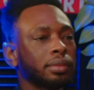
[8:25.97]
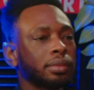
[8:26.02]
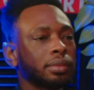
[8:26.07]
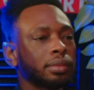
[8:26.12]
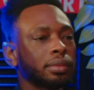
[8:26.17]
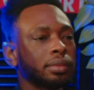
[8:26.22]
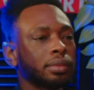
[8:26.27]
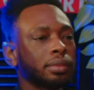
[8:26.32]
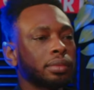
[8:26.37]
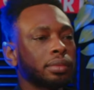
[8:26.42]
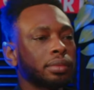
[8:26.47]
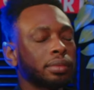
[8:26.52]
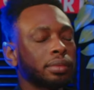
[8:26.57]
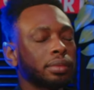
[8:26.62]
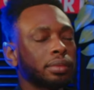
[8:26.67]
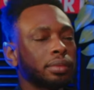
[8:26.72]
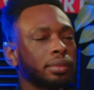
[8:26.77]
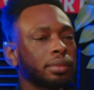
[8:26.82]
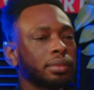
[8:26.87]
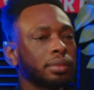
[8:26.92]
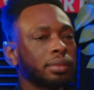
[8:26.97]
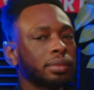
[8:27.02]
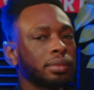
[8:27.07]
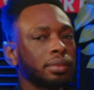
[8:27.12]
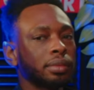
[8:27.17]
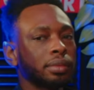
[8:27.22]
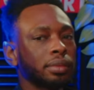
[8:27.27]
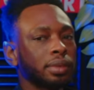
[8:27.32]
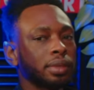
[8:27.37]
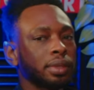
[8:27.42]

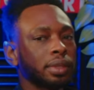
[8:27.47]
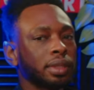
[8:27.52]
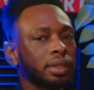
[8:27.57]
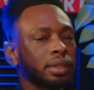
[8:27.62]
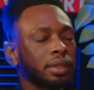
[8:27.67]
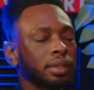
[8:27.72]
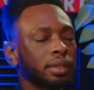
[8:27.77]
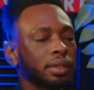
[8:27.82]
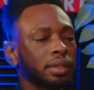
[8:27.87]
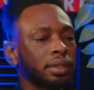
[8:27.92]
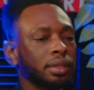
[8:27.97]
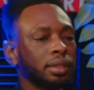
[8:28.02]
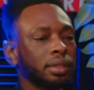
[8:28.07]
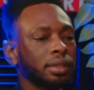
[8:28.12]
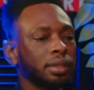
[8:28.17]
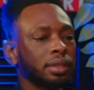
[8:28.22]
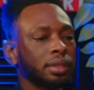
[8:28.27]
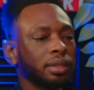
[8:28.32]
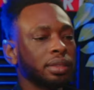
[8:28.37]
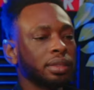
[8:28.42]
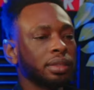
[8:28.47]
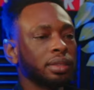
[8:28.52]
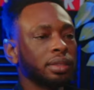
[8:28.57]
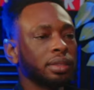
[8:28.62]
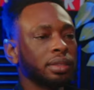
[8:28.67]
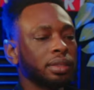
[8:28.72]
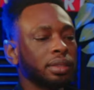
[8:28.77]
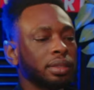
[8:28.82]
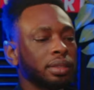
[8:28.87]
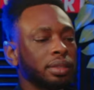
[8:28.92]

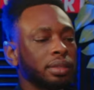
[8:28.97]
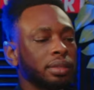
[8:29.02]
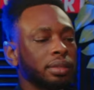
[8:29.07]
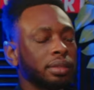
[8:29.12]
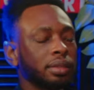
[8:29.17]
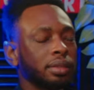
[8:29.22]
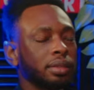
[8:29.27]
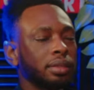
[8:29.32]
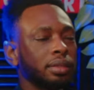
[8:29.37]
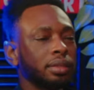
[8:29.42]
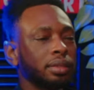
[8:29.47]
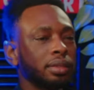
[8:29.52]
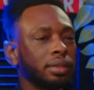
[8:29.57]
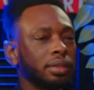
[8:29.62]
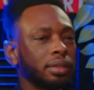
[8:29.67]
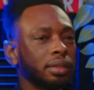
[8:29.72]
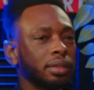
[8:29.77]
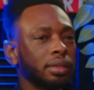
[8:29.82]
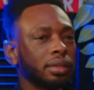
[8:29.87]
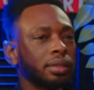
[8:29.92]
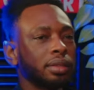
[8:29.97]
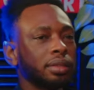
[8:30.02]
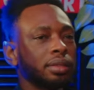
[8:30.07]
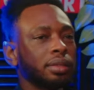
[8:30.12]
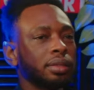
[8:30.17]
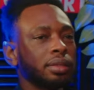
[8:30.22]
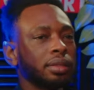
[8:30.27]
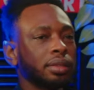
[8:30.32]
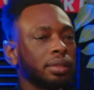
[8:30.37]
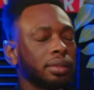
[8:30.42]

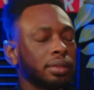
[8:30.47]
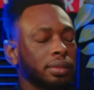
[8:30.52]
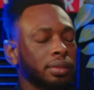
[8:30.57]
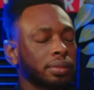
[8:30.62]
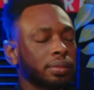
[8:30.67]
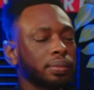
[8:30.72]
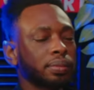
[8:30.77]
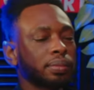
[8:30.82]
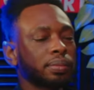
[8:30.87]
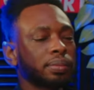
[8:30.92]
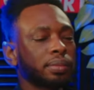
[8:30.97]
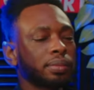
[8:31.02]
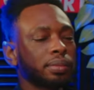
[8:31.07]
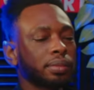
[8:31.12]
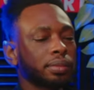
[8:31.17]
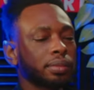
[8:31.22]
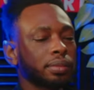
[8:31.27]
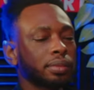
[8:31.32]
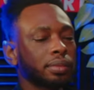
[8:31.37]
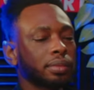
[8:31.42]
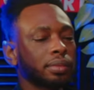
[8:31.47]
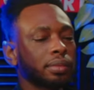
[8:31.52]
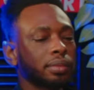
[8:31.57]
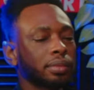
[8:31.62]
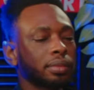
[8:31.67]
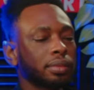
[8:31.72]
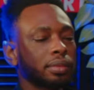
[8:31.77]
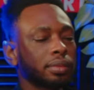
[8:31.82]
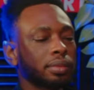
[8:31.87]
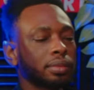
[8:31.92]

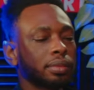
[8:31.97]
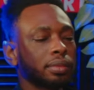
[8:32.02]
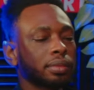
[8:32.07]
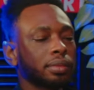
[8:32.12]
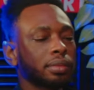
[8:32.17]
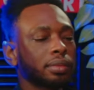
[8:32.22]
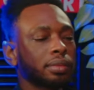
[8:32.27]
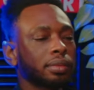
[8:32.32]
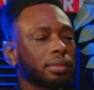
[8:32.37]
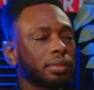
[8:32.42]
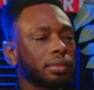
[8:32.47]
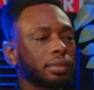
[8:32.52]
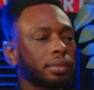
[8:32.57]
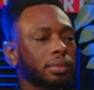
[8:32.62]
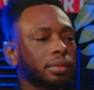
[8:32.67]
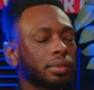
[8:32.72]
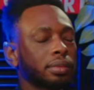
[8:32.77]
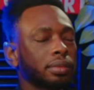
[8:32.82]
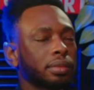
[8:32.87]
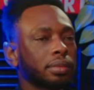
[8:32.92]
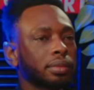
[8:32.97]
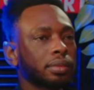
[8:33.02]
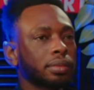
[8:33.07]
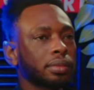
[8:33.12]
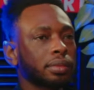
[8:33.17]
(not speaking)